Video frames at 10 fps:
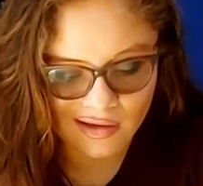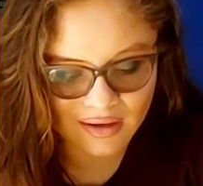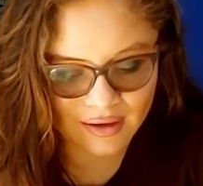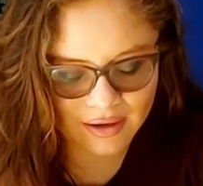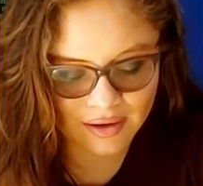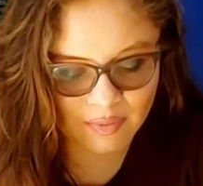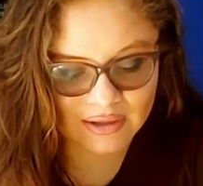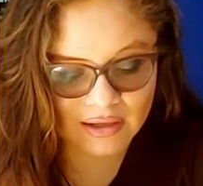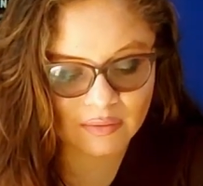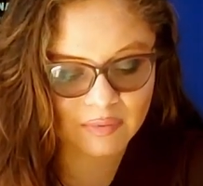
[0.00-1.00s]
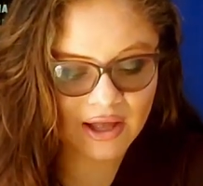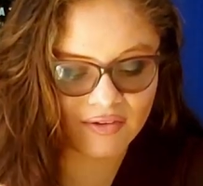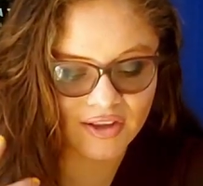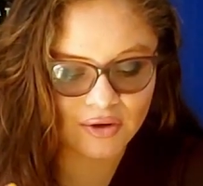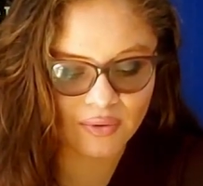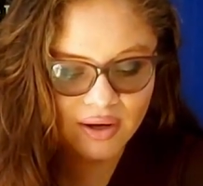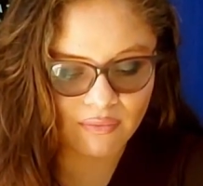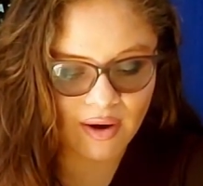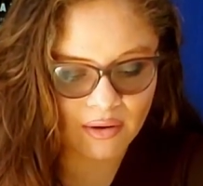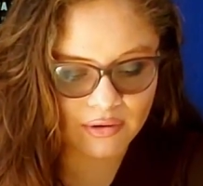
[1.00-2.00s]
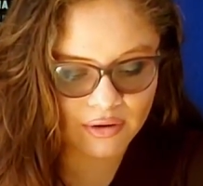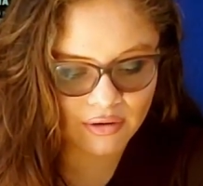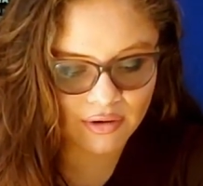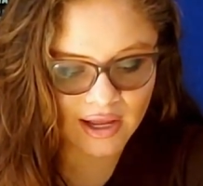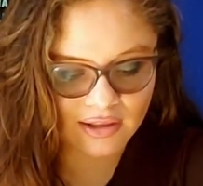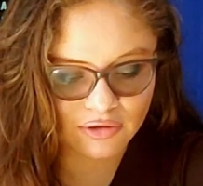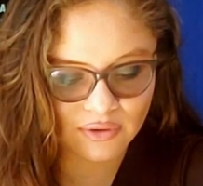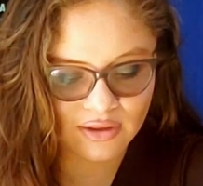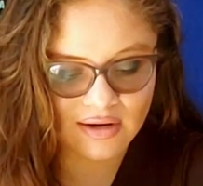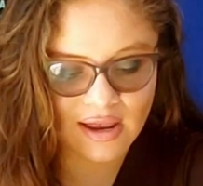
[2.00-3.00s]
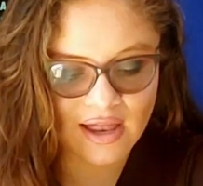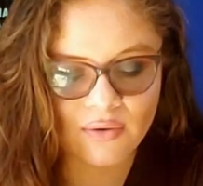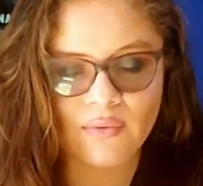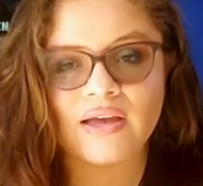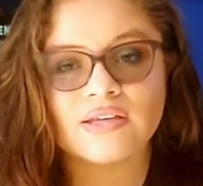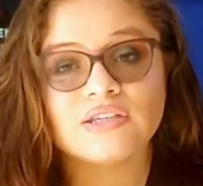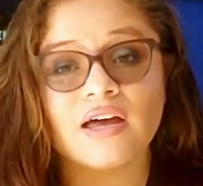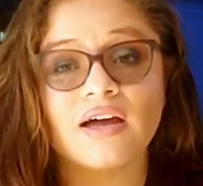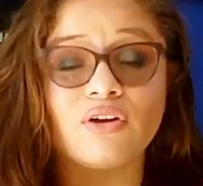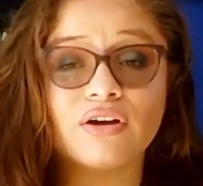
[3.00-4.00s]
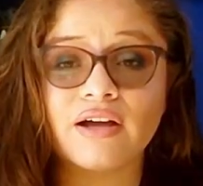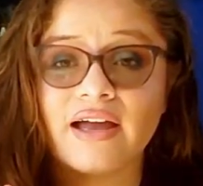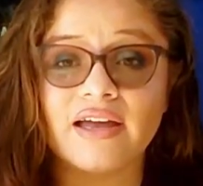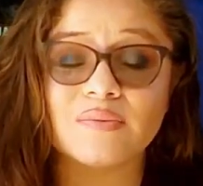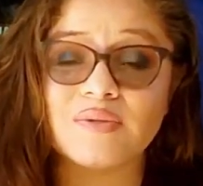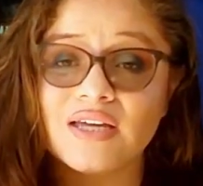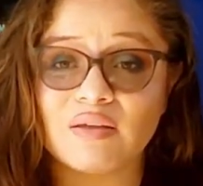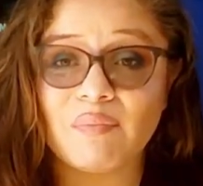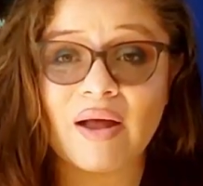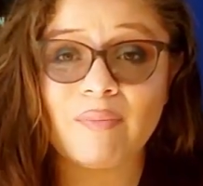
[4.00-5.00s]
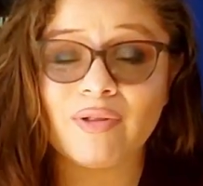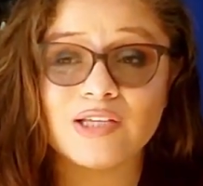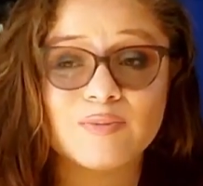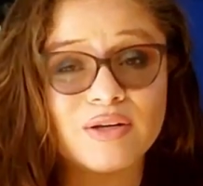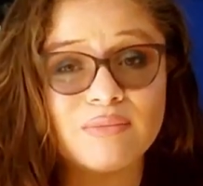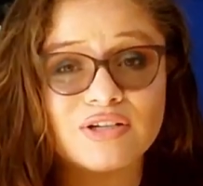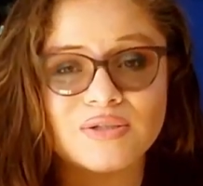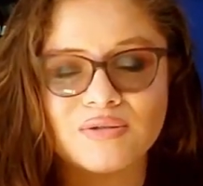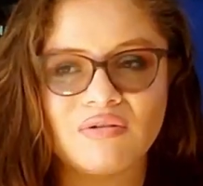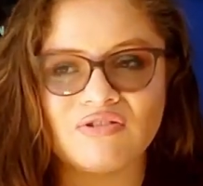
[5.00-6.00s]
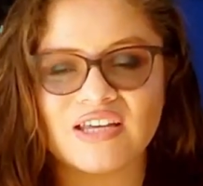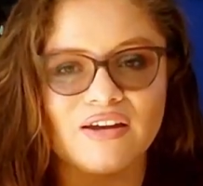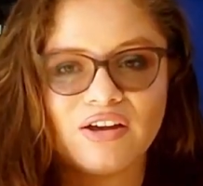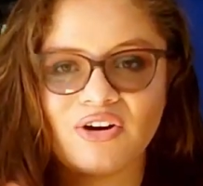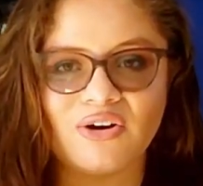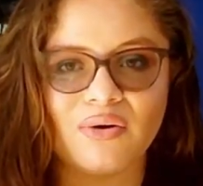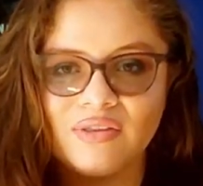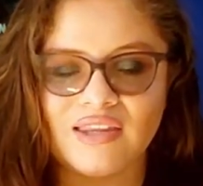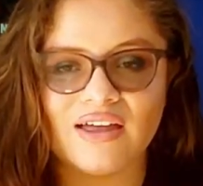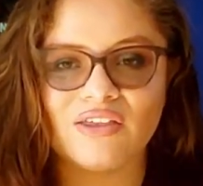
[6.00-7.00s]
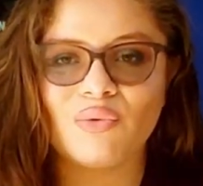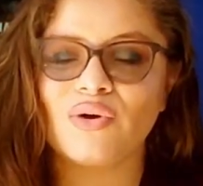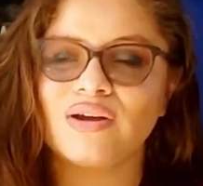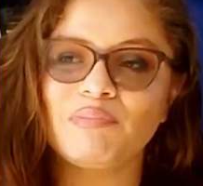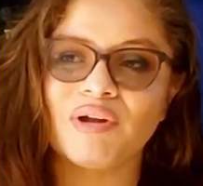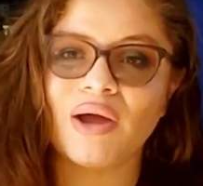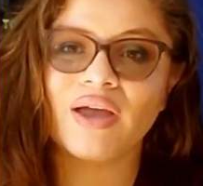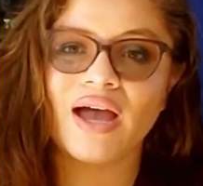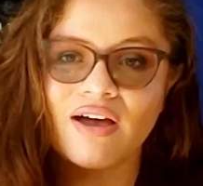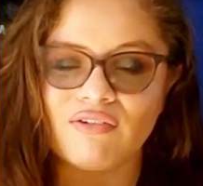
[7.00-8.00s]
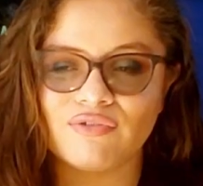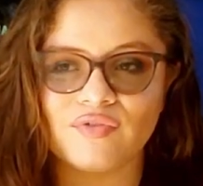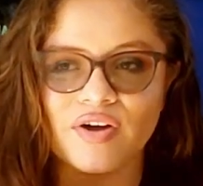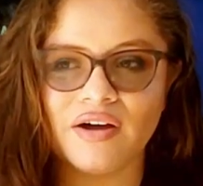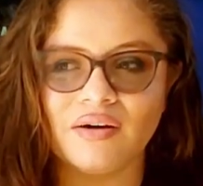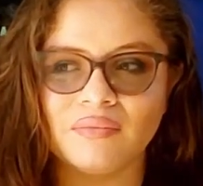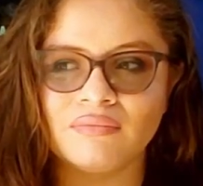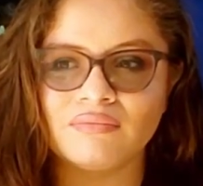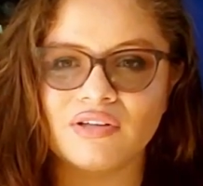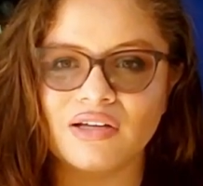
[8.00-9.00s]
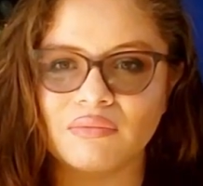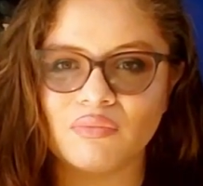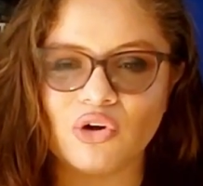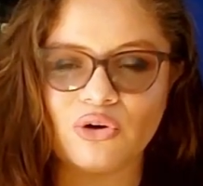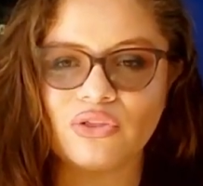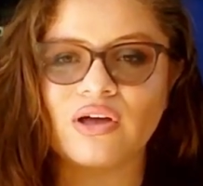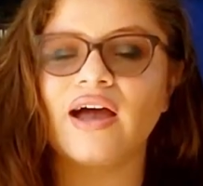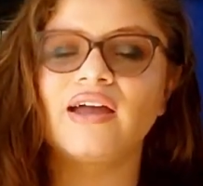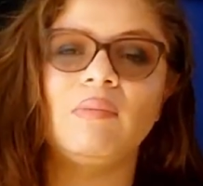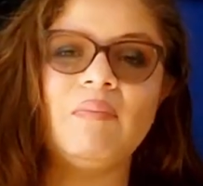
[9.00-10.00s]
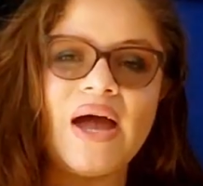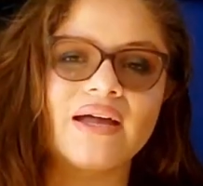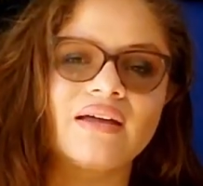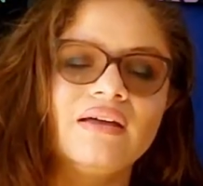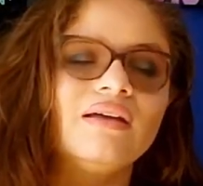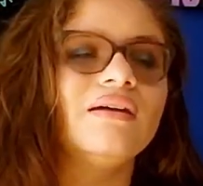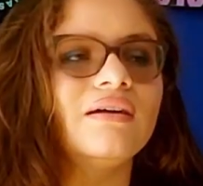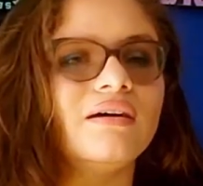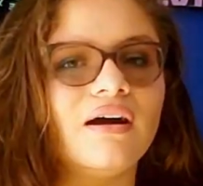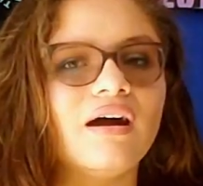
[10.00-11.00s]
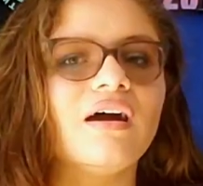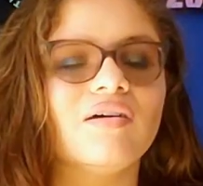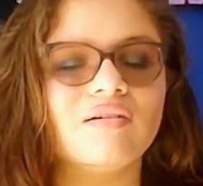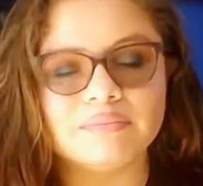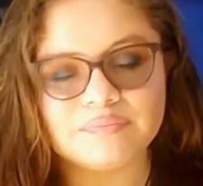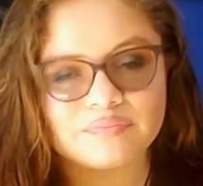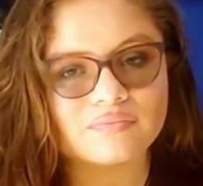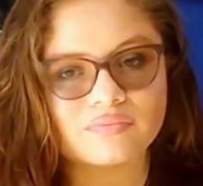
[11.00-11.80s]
But they end up kind of like going around her and doing it anyways. Dark Kaya ends up staying in the bad place, pretty much signing her own death warrant. But now we have the Earth Kaya back on